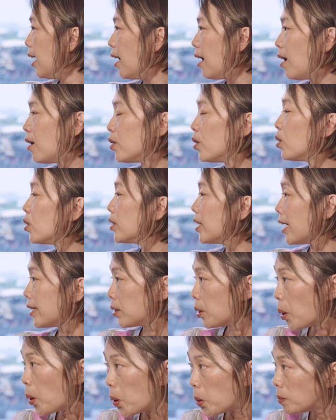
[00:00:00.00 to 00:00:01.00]
or not at
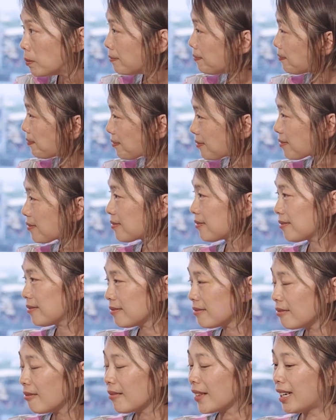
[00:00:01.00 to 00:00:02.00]
home.
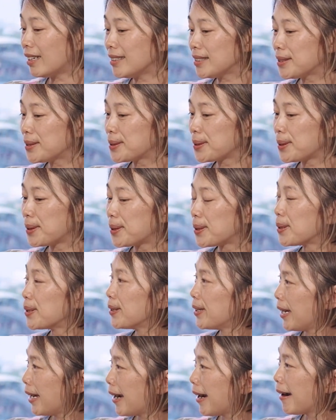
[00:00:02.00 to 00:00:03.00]
Nice. So
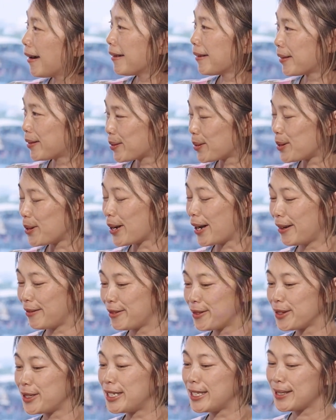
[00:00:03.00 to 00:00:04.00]
yeah, so you have
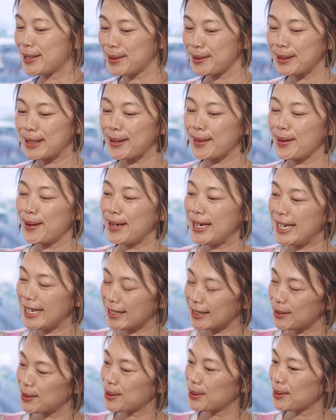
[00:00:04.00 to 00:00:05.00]
2 days during the
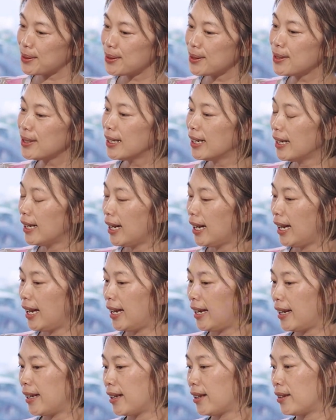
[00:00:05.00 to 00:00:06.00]
year too,
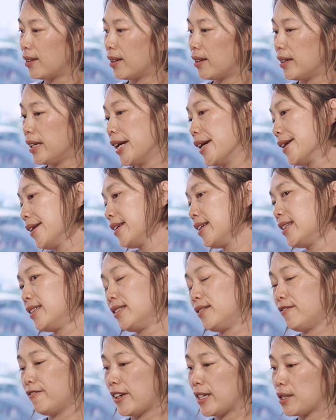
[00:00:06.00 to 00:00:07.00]
and
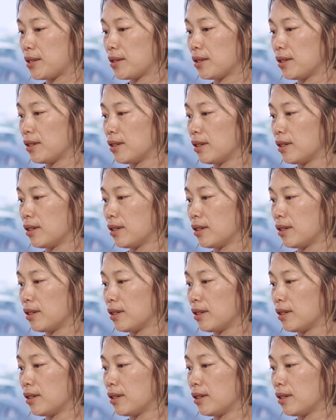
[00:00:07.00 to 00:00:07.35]
in fact